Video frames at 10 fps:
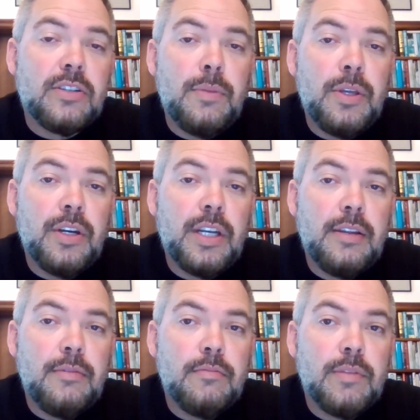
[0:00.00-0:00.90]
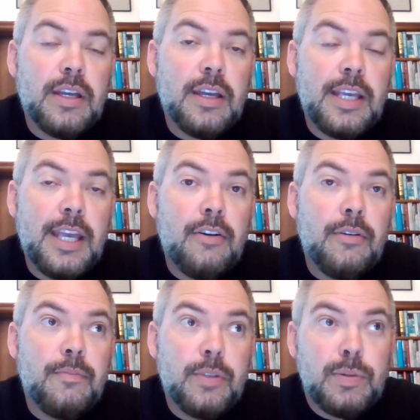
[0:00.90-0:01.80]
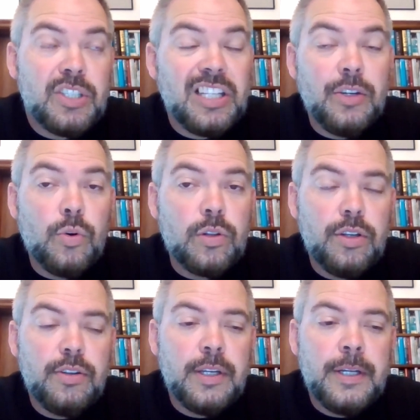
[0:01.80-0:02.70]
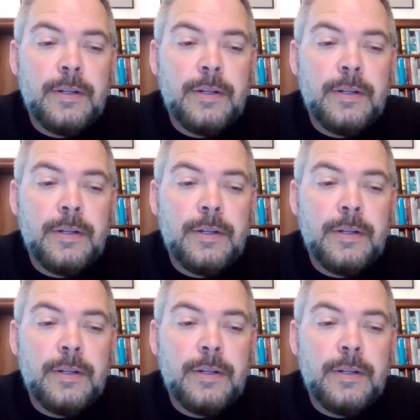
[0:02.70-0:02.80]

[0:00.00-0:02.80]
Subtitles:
community here, especially in Auckland.